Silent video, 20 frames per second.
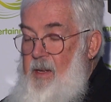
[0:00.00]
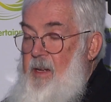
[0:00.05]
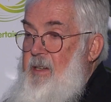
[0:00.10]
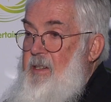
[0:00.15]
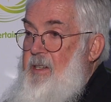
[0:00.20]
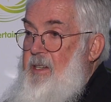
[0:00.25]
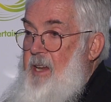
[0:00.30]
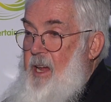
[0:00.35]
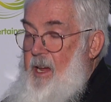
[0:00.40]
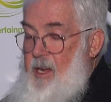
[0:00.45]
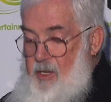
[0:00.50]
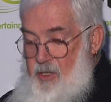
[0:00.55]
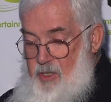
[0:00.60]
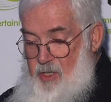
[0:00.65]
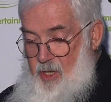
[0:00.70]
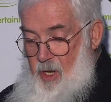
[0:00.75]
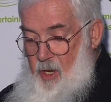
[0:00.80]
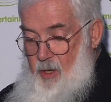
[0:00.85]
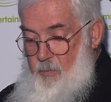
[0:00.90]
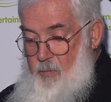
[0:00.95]
A stage
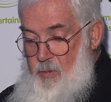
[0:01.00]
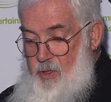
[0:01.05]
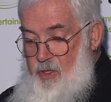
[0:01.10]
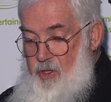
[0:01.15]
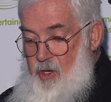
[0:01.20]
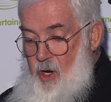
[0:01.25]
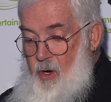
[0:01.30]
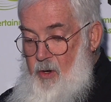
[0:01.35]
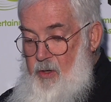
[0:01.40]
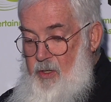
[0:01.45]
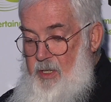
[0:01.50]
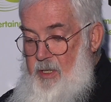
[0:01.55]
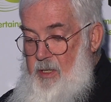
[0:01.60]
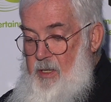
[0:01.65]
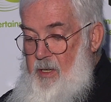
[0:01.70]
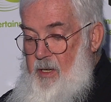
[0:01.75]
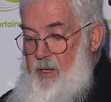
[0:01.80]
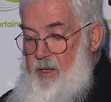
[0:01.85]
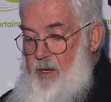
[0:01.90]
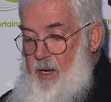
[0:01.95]
site was
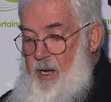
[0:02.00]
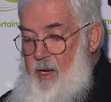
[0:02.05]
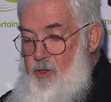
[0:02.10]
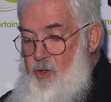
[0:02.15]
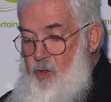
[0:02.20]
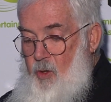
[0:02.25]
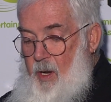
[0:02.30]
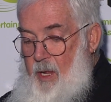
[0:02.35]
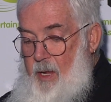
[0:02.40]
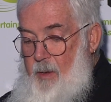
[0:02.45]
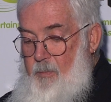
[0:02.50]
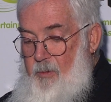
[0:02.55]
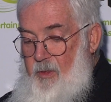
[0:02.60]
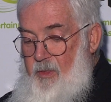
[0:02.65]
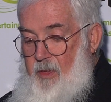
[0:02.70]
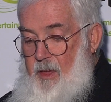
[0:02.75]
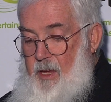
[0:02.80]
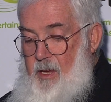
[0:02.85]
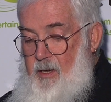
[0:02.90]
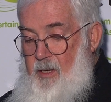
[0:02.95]
chosen in a natural
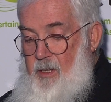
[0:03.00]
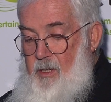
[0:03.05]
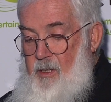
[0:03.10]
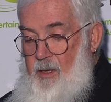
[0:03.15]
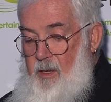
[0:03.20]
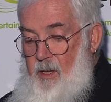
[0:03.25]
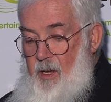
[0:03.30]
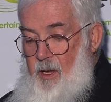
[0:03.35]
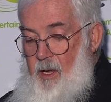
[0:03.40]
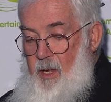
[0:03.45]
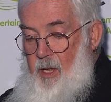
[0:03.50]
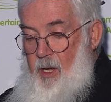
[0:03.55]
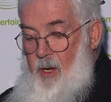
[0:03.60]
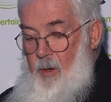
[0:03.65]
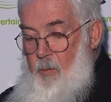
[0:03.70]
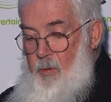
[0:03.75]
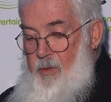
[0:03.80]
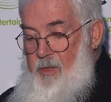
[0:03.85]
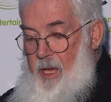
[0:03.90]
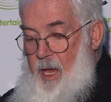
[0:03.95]
amphitheatre
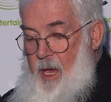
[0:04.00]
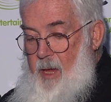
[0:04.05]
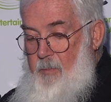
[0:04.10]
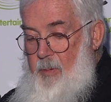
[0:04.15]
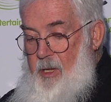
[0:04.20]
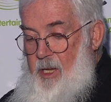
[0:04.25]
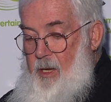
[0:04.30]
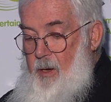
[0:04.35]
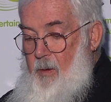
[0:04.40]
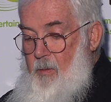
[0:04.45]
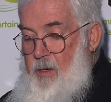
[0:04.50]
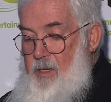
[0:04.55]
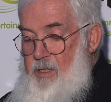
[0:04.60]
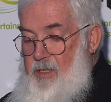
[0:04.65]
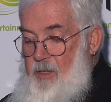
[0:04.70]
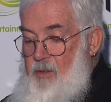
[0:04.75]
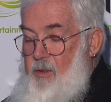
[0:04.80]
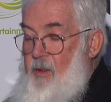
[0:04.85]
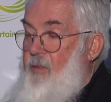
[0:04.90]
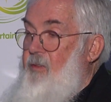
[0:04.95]
with camping areas
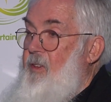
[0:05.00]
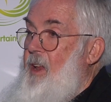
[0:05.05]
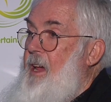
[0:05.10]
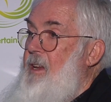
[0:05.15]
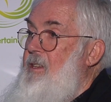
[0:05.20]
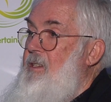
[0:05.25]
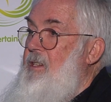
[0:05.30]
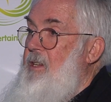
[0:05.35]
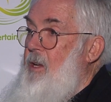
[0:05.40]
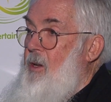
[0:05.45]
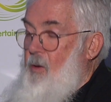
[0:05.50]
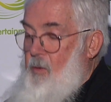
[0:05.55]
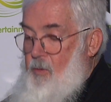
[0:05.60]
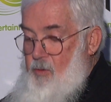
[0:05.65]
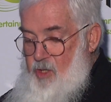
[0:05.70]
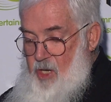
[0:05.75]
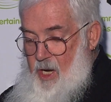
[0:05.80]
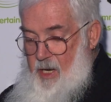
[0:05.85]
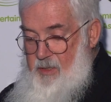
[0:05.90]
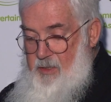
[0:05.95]
on the flats
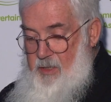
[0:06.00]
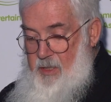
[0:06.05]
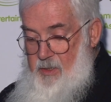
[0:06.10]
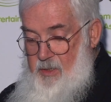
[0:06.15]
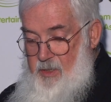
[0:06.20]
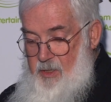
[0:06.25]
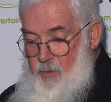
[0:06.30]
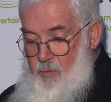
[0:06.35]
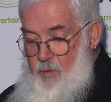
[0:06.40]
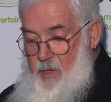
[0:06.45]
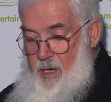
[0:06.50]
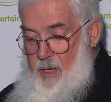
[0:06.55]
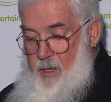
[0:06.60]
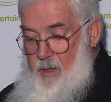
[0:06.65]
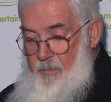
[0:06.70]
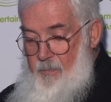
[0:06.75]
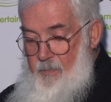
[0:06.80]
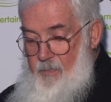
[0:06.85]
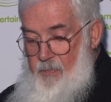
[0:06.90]
along Jackson's Creek.